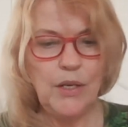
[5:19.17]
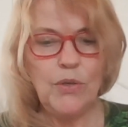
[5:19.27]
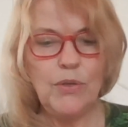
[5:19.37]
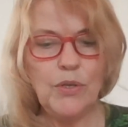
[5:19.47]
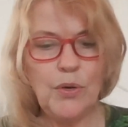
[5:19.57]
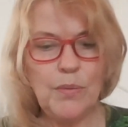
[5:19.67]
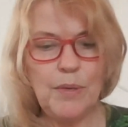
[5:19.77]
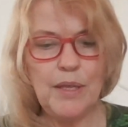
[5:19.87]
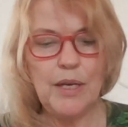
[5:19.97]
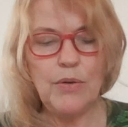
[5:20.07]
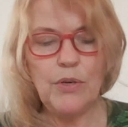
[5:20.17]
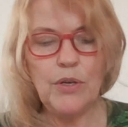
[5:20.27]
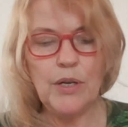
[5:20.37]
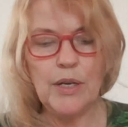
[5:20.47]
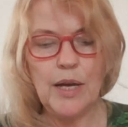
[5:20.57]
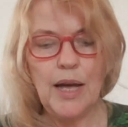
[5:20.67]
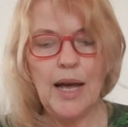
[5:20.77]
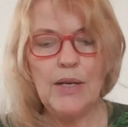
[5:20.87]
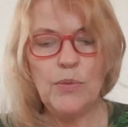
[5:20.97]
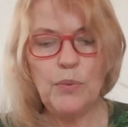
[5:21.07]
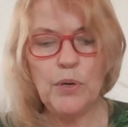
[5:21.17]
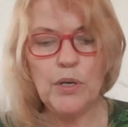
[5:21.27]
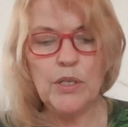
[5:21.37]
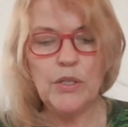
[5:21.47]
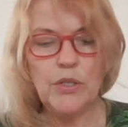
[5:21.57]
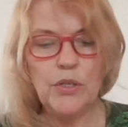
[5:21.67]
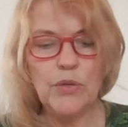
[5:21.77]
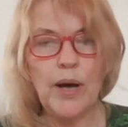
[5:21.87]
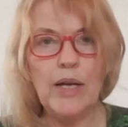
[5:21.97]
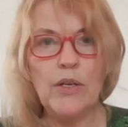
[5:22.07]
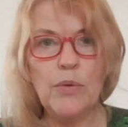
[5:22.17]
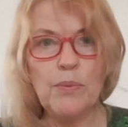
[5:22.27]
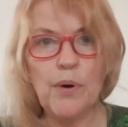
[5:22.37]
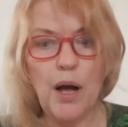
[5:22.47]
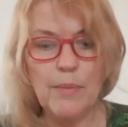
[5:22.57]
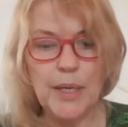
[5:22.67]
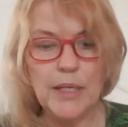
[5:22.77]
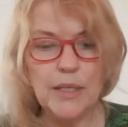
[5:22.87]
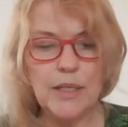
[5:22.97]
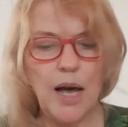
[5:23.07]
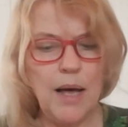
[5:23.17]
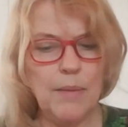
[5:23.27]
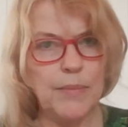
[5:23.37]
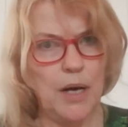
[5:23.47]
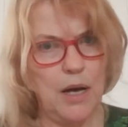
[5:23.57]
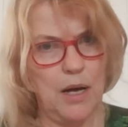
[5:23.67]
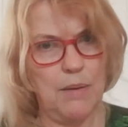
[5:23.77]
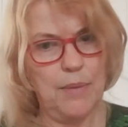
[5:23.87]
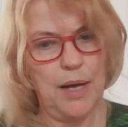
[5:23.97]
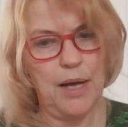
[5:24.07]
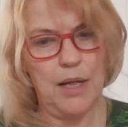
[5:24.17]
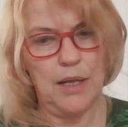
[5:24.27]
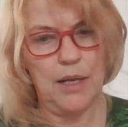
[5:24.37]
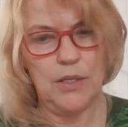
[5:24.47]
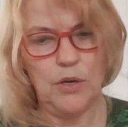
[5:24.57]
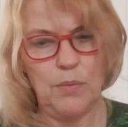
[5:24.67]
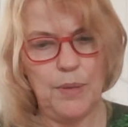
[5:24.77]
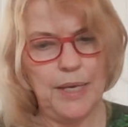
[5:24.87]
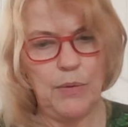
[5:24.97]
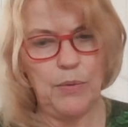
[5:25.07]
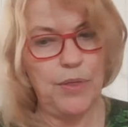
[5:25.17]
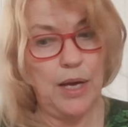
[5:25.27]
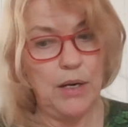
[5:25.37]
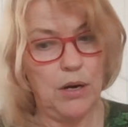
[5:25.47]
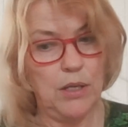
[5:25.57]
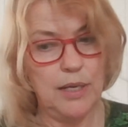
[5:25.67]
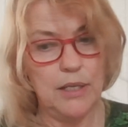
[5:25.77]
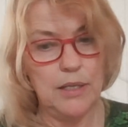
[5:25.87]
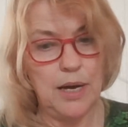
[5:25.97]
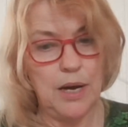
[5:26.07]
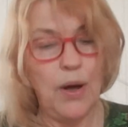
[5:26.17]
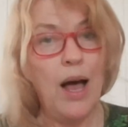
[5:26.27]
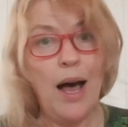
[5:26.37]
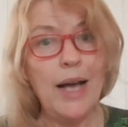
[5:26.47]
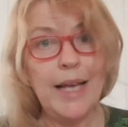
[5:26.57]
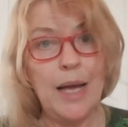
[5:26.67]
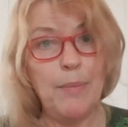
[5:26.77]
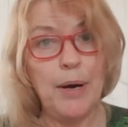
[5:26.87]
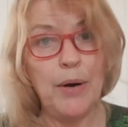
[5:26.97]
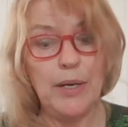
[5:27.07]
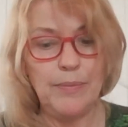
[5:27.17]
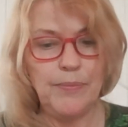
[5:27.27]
You told me that you could, and would, too, and you promised. Come, come, Helen, don't begin with that nonsense now. I can't bear it.